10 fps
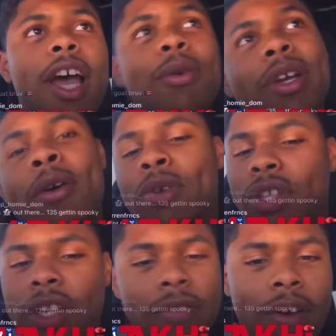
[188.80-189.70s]
Now we at
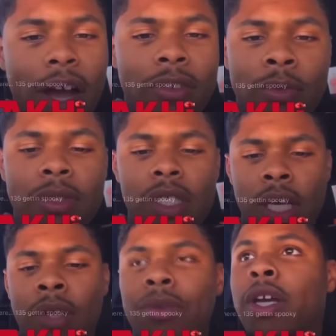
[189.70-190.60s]
135. It's gonna be
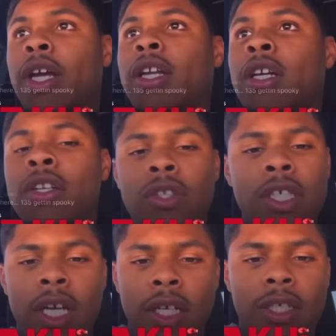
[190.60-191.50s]
the same thing. Ain't nothing
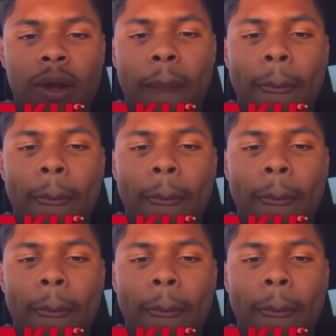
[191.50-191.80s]
gonna change.